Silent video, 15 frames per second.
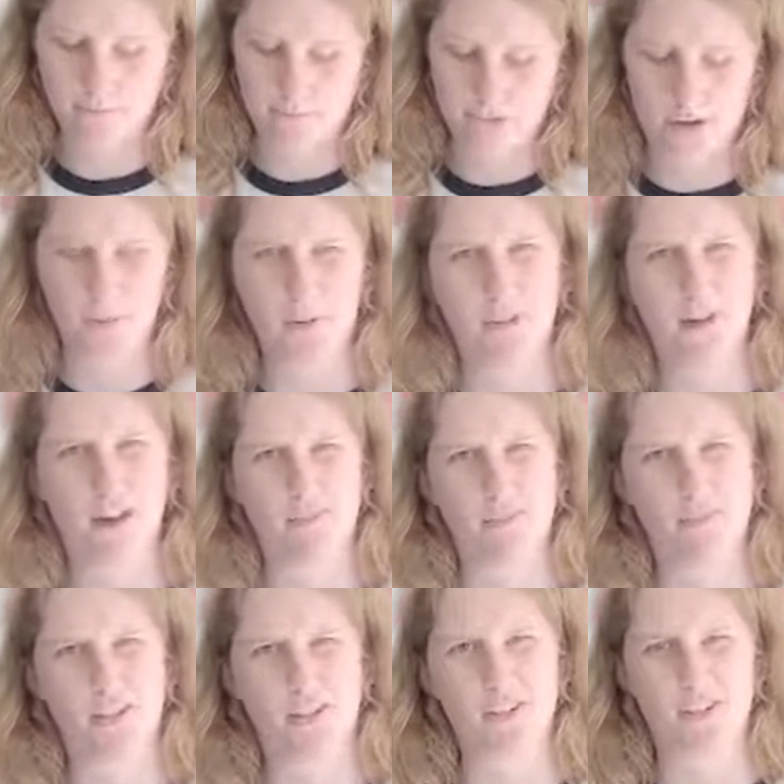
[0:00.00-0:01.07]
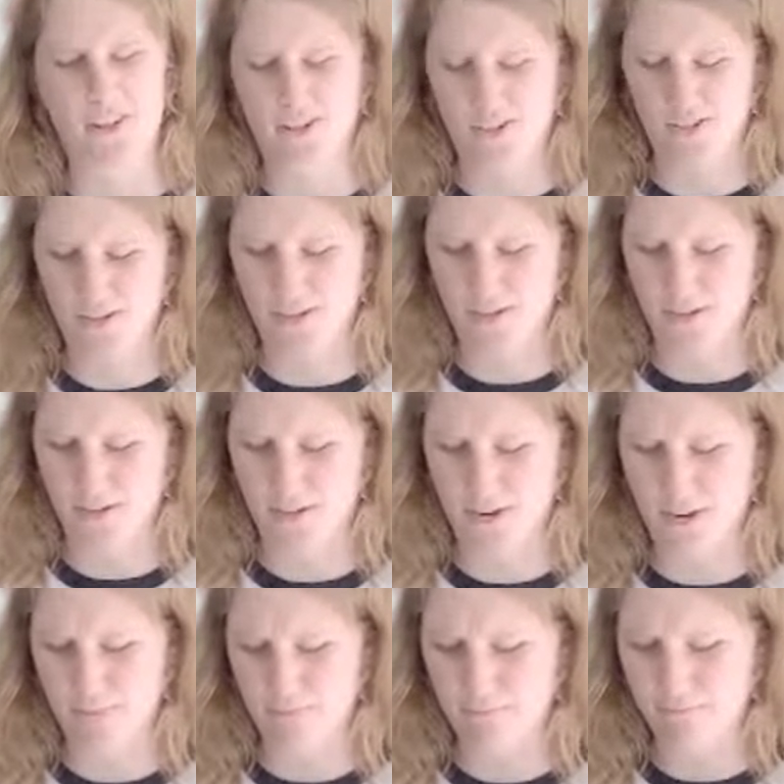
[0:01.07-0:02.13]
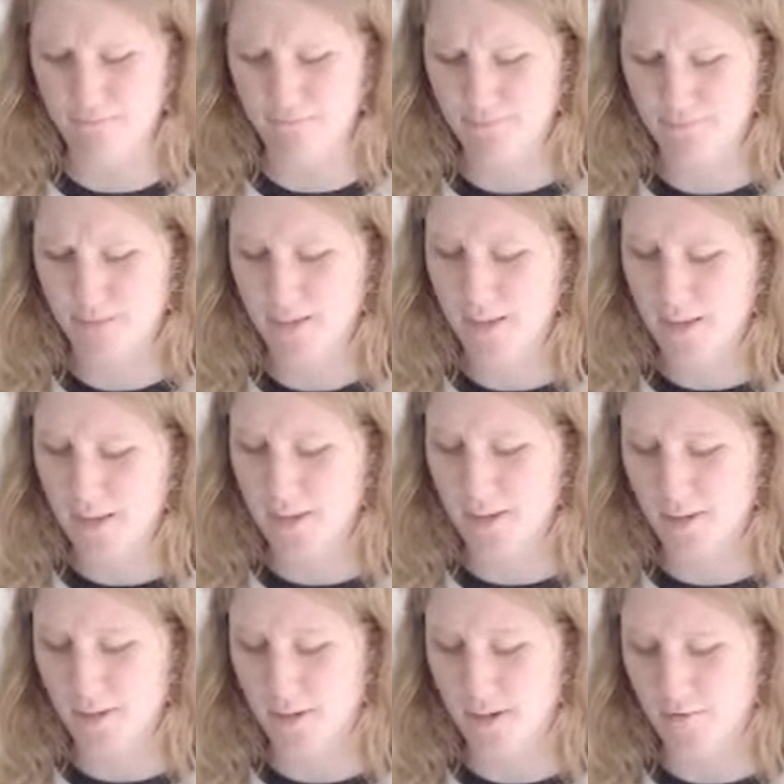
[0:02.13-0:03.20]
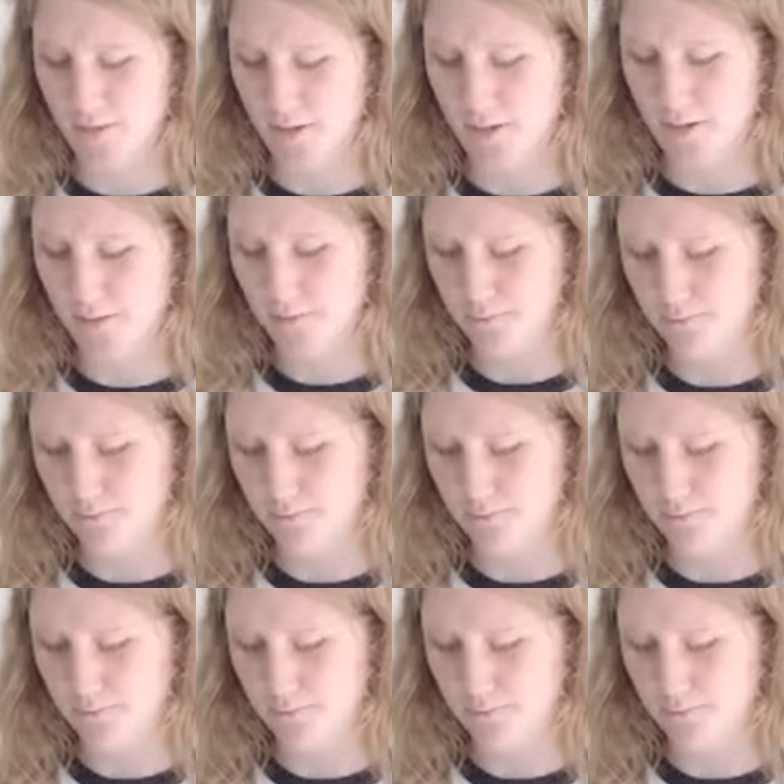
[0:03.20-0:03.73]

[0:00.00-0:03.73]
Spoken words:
Not really coffee mixture, it's just, it's coffee now.